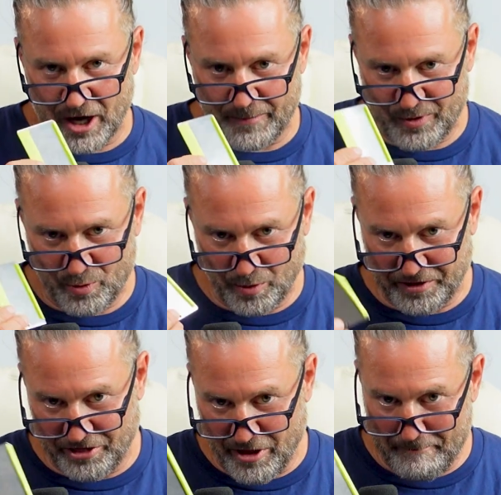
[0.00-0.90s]
up
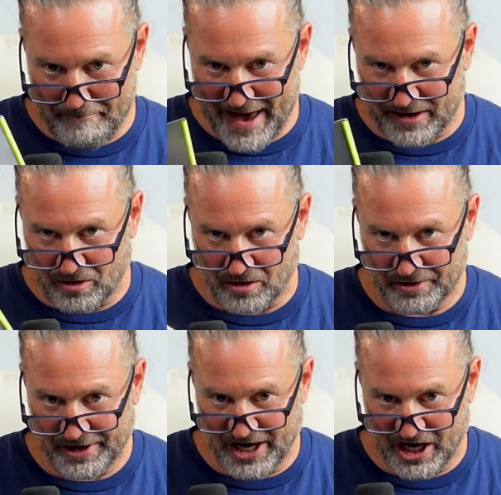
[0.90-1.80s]
with the metal